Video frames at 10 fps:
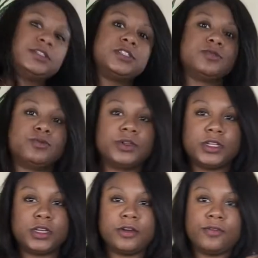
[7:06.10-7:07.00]
This is
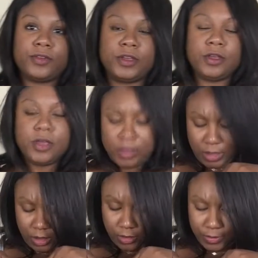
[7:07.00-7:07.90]
really comfy.
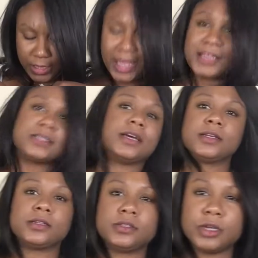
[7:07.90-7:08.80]
Um, it has like
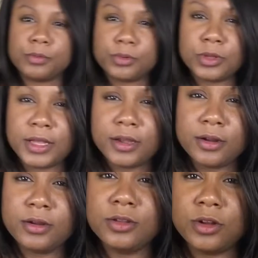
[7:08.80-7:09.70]
double
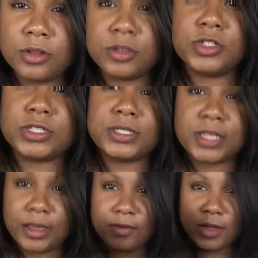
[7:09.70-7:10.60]
layer. You know the dresses
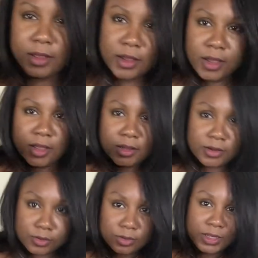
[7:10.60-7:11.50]
that have that
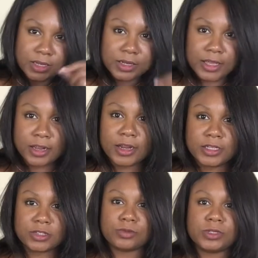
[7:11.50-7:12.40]
little thin layer and
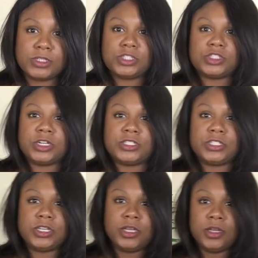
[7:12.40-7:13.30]
it's really
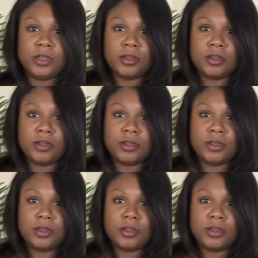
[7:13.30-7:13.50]
stretchy.